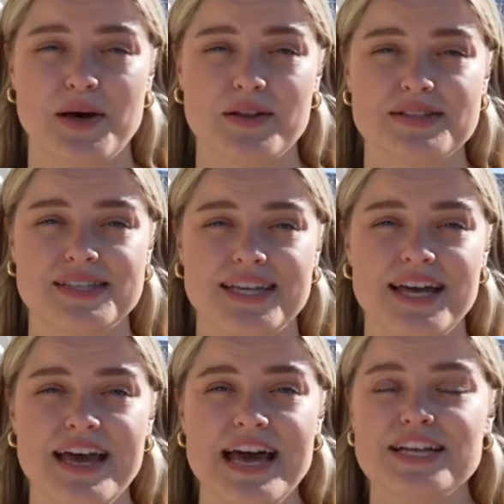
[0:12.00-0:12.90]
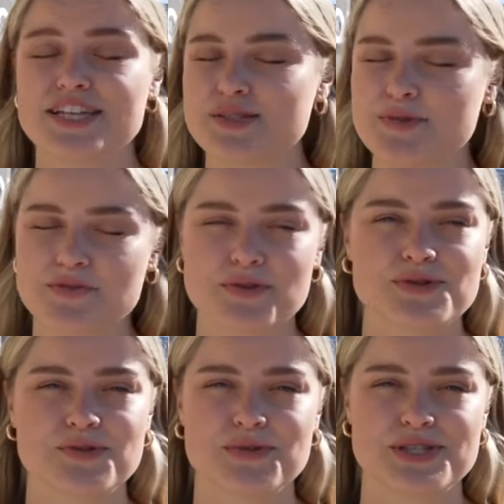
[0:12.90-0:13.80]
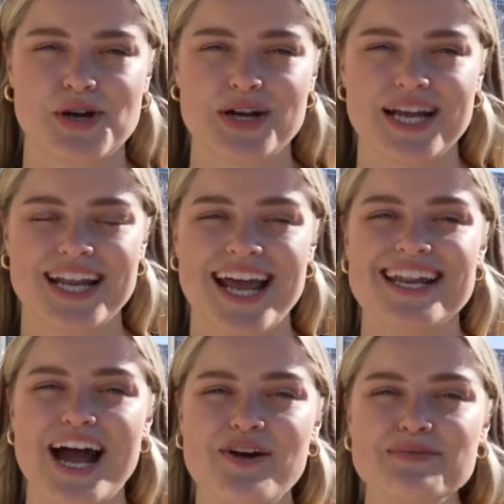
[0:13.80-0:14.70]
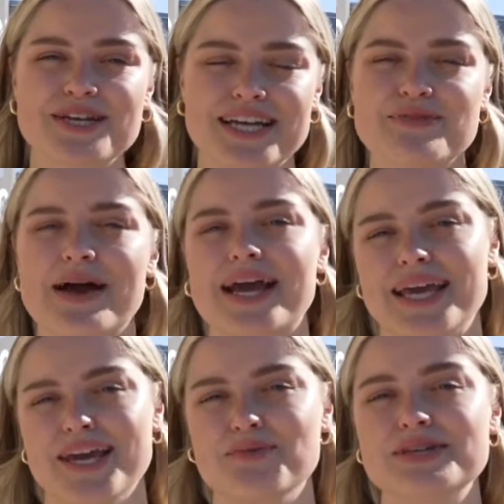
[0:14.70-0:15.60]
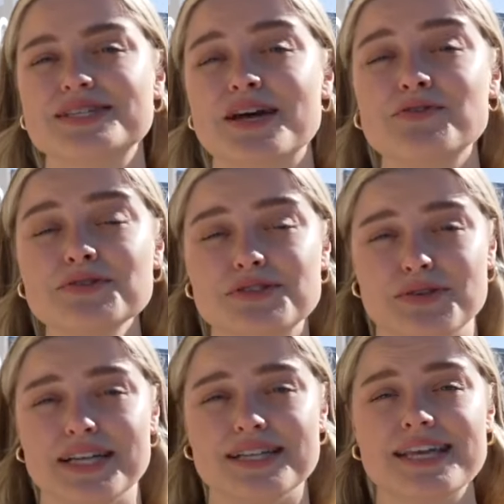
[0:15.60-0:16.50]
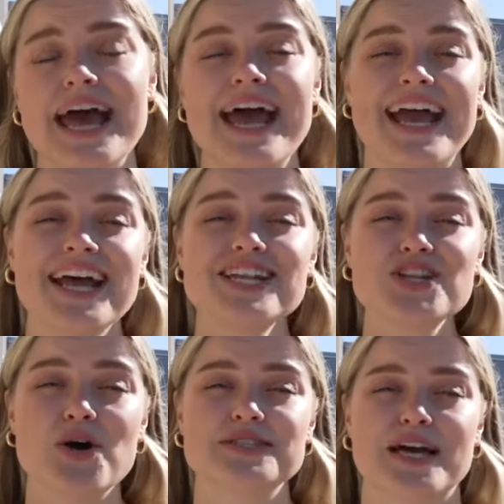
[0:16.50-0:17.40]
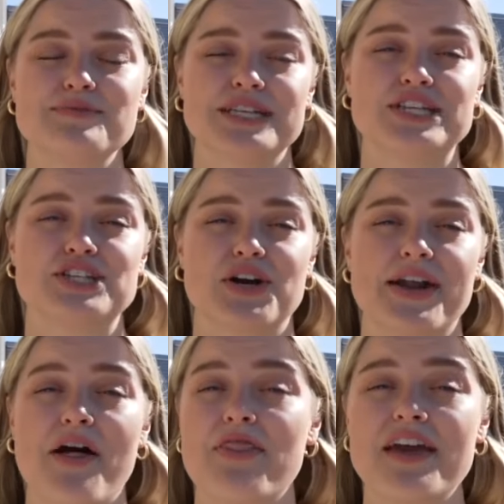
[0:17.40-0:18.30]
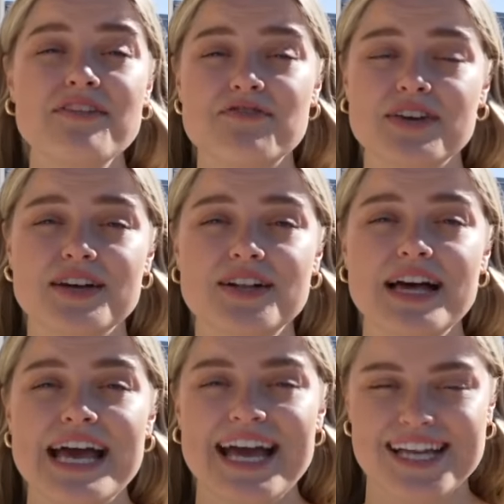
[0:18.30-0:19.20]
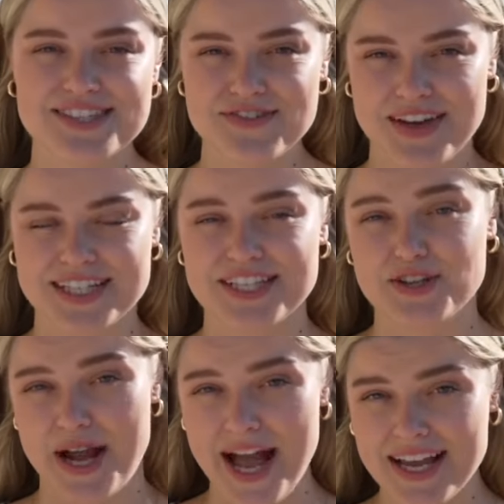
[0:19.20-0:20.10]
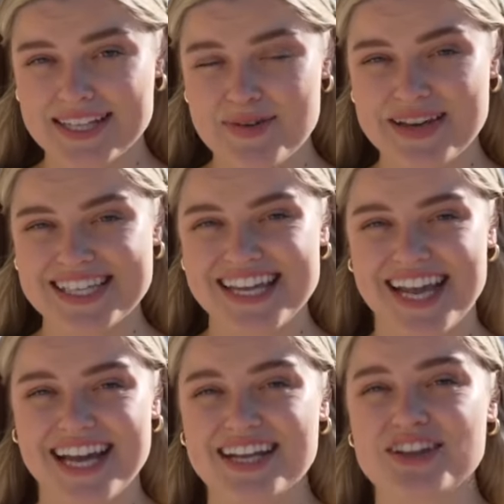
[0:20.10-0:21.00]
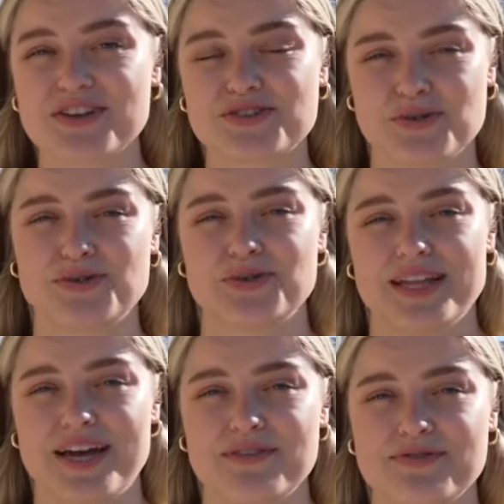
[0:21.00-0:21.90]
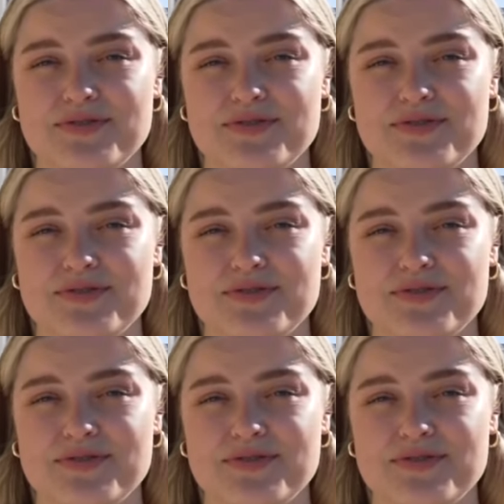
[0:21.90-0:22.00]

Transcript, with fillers: policy just before school started, and now I'm checking back in with several students and a longtime teacher on how they feel it's affecting their academics and their social life.